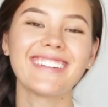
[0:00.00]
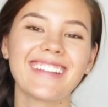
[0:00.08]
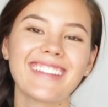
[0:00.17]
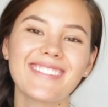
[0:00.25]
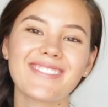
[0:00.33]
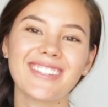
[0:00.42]

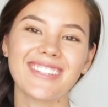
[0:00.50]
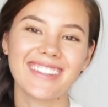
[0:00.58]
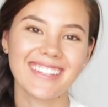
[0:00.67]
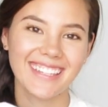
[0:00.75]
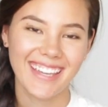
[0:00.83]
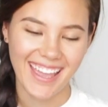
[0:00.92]

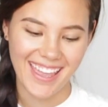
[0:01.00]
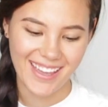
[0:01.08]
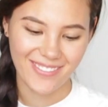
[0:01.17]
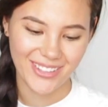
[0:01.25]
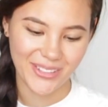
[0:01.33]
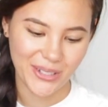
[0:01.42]

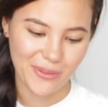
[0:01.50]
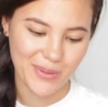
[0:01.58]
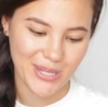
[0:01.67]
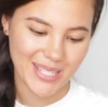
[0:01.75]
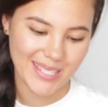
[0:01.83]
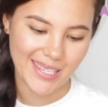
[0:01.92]
have a Laura
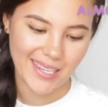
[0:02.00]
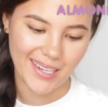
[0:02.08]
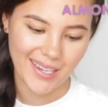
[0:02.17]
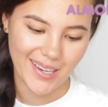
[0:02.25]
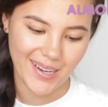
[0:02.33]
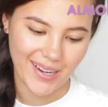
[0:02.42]

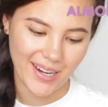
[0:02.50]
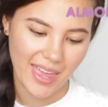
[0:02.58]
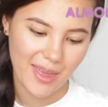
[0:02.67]
Mercier